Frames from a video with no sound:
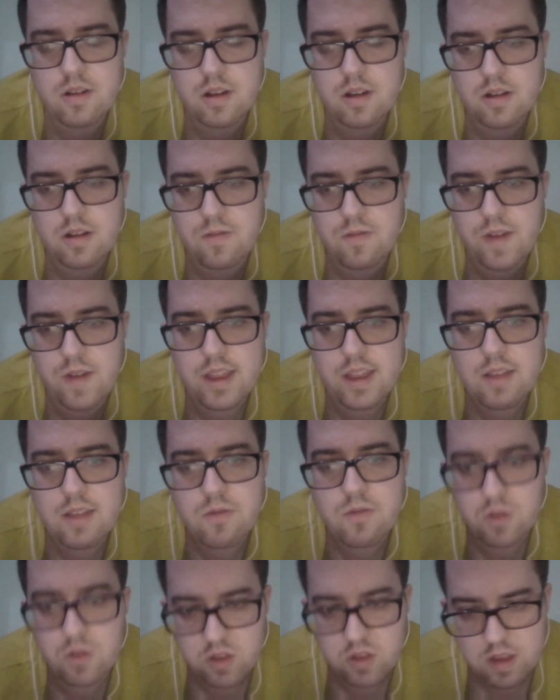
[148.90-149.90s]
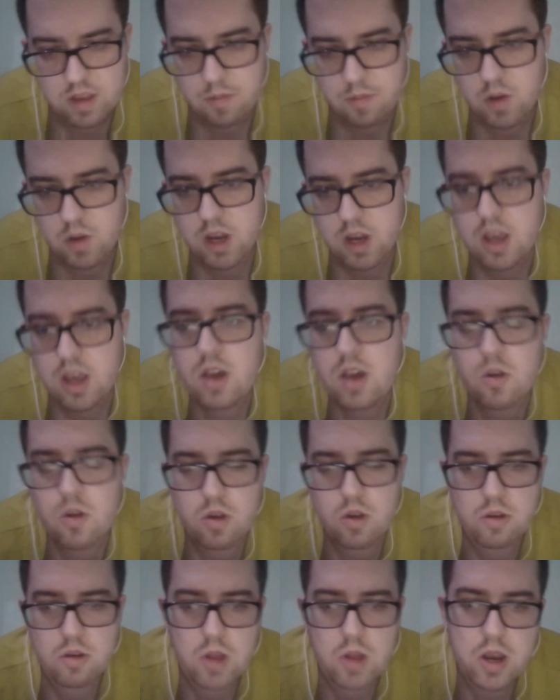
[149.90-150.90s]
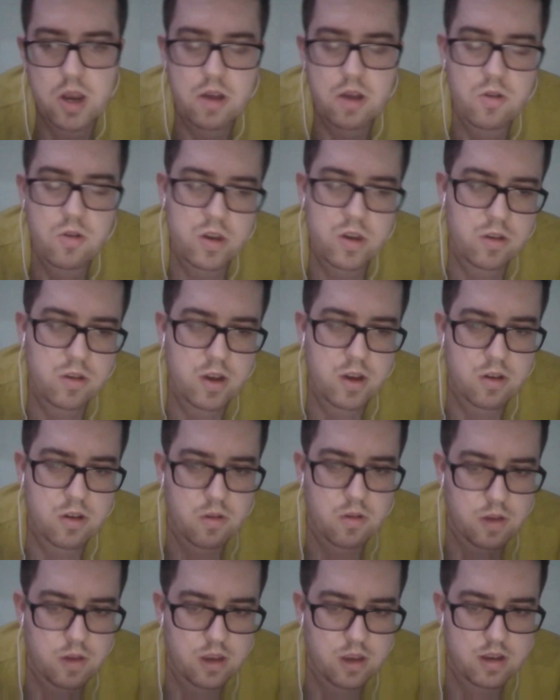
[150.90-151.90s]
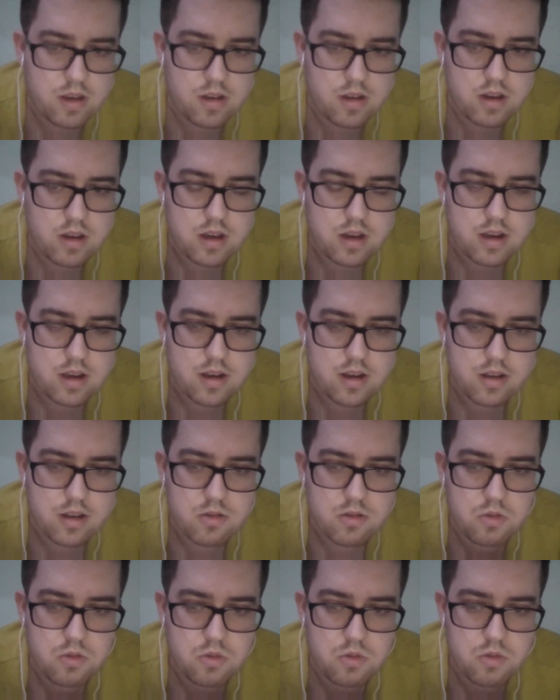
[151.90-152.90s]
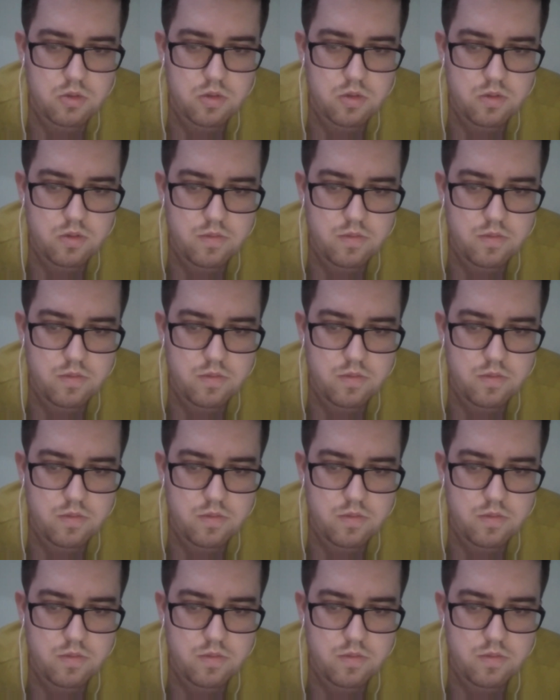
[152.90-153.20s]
fighting for someone, when you are going to